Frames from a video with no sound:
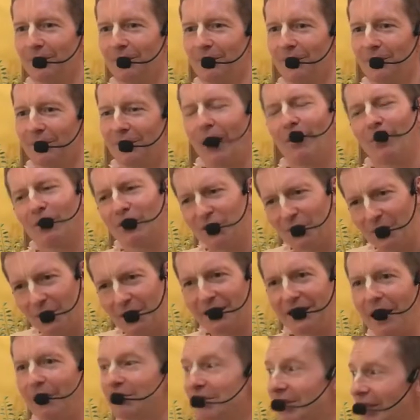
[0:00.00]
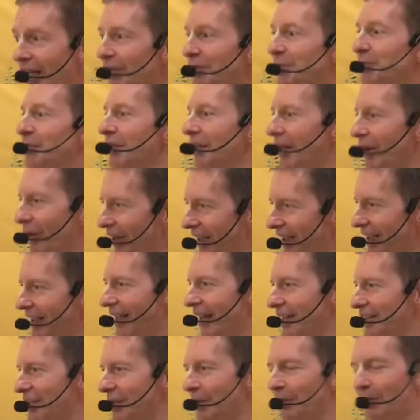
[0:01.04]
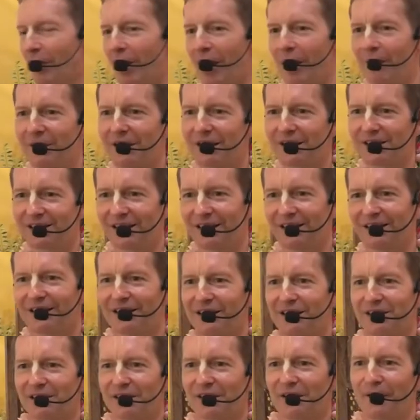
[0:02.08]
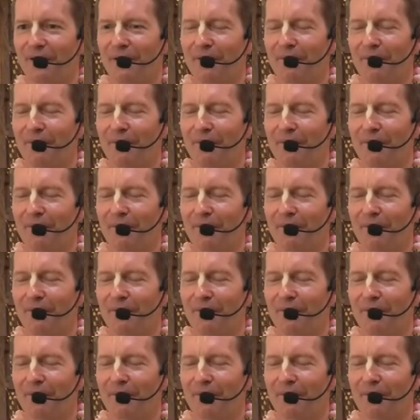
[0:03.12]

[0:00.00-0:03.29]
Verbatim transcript: They were doing themselves, but they were engaging brahmanas in this.